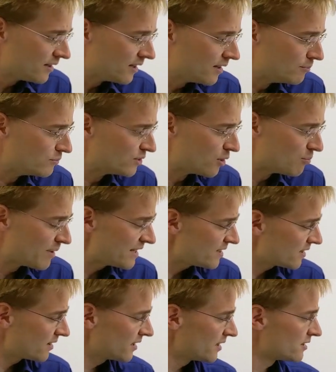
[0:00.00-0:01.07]
Um, so
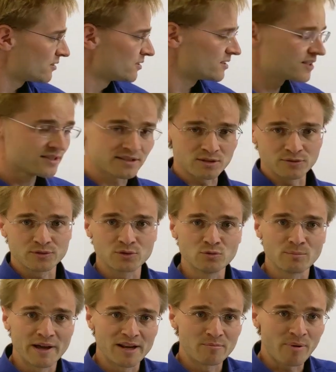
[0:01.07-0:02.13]
basically it consists of two
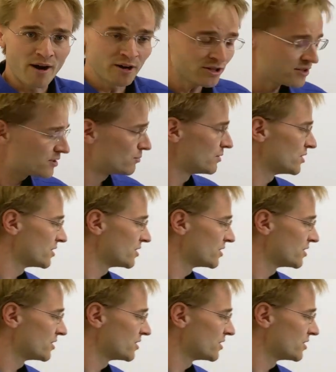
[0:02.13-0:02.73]
main parts,